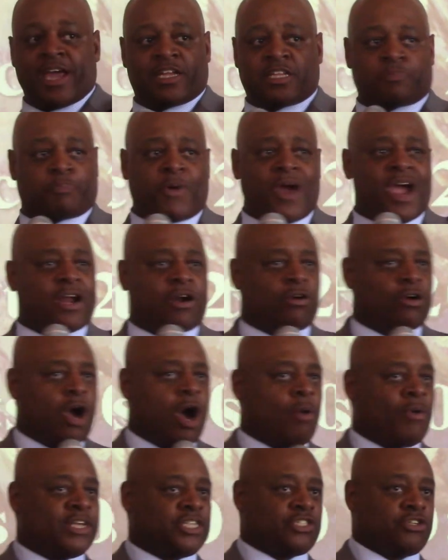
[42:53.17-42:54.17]
Prayer don't
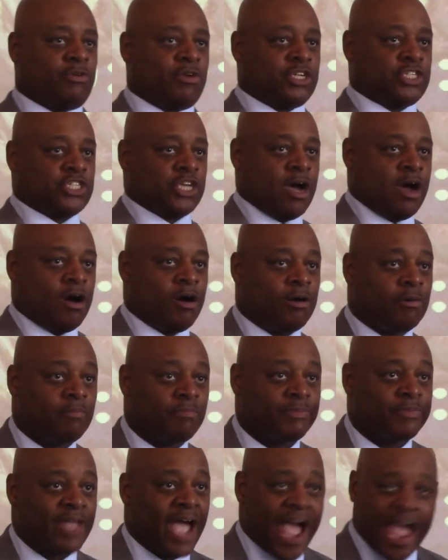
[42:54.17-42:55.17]
always do it,
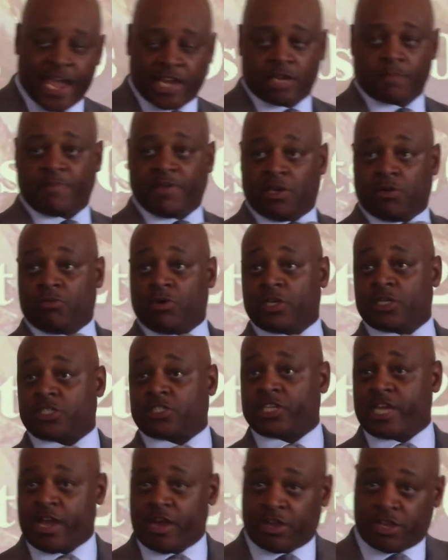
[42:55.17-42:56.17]
y'all. I hate to be the one to
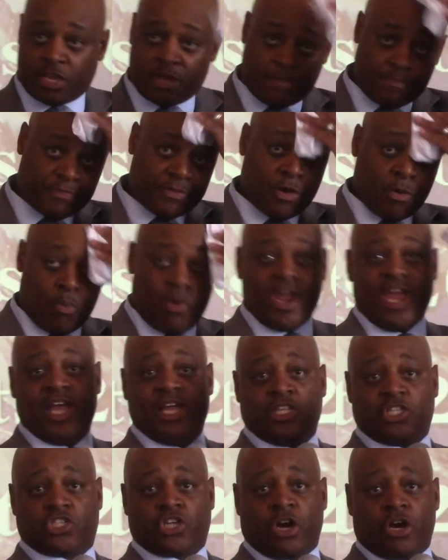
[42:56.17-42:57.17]
tell you. We
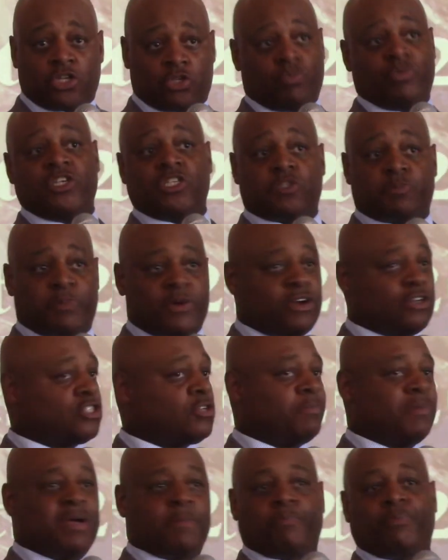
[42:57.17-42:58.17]
in church, we
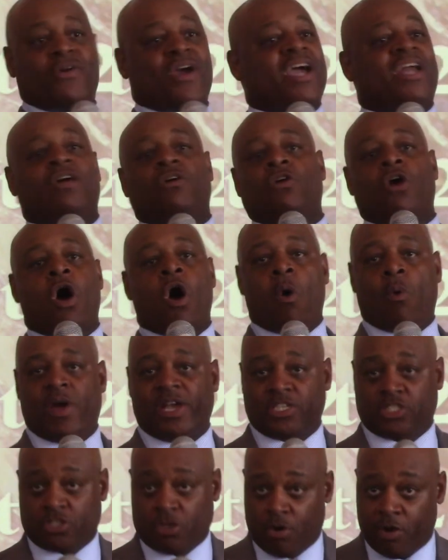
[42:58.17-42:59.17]
spiritual, but prayer don't
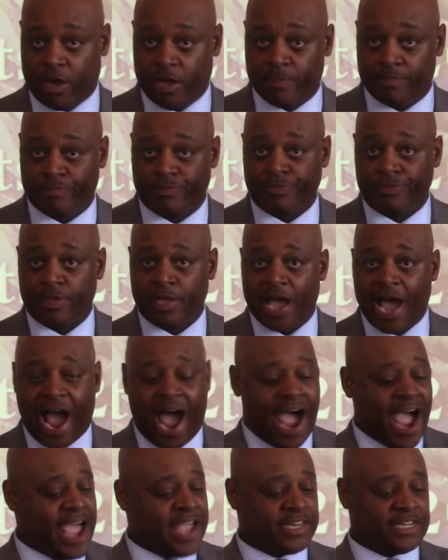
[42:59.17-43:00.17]
always do it.
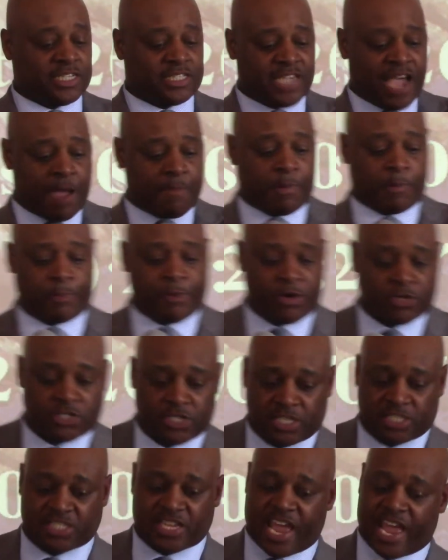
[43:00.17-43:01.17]
I ain't the type of
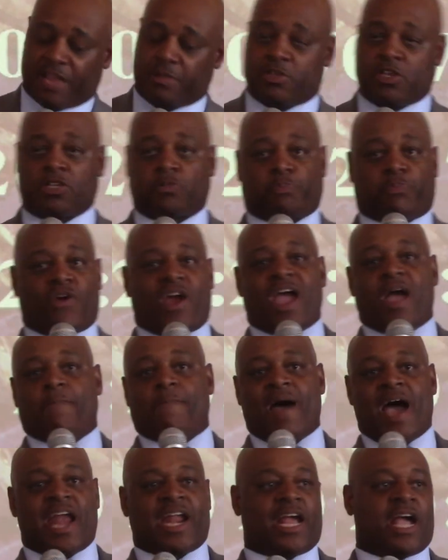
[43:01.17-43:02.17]
person to say, just pray
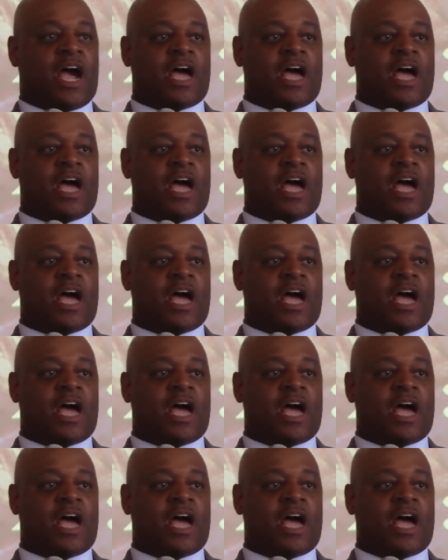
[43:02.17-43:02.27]
about it, God.